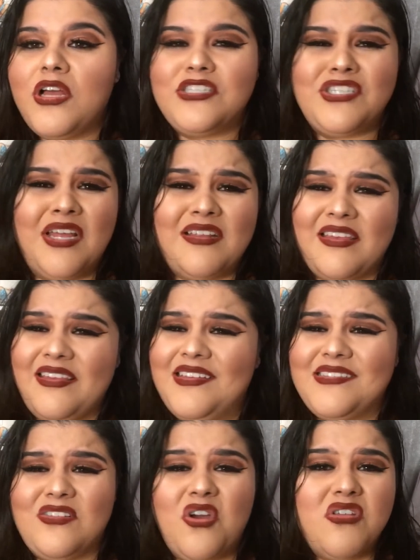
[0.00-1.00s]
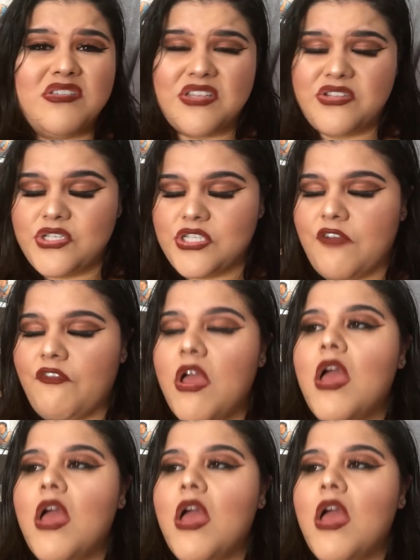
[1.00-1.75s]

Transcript: as she had kids and all this other stuff.